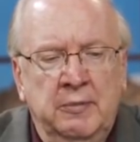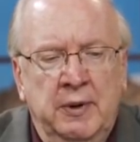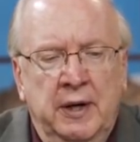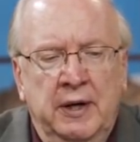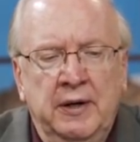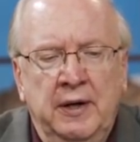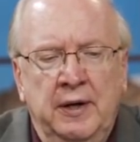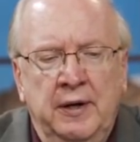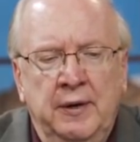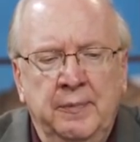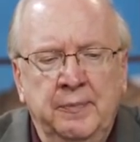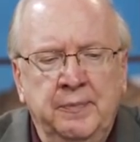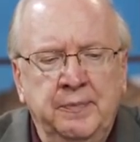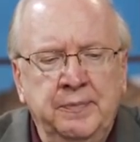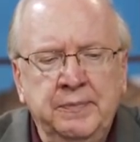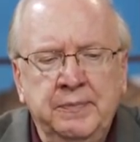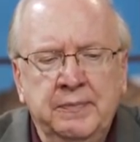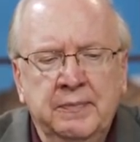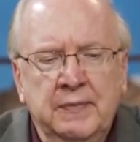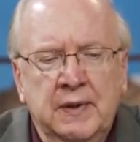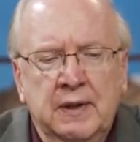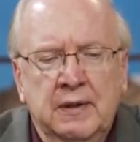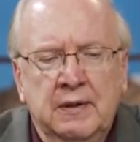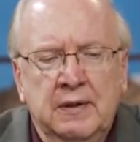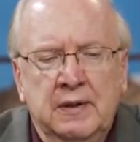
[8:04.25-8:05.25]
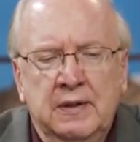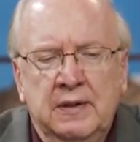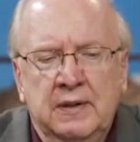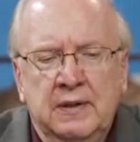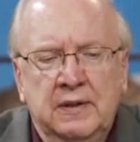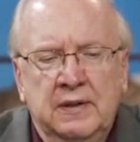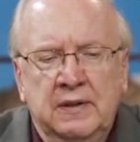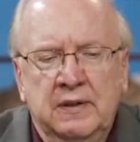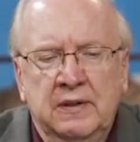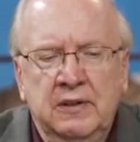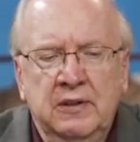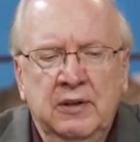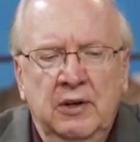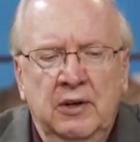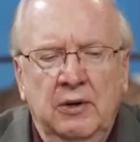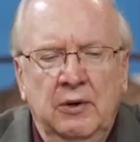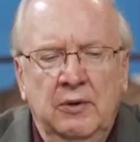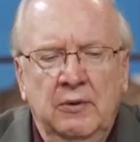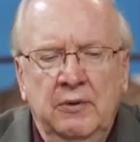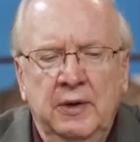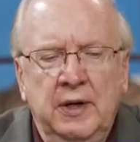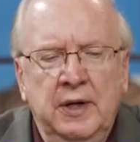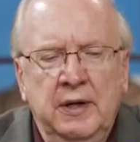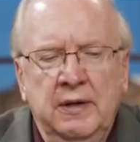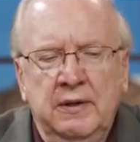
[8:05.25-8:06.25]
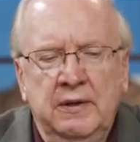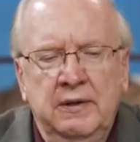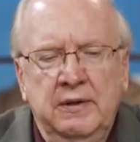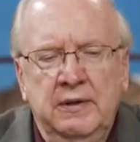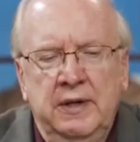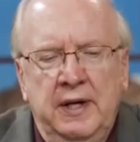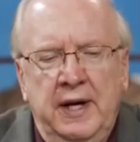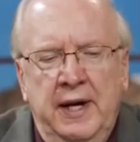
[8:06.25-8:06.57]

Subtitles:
But, and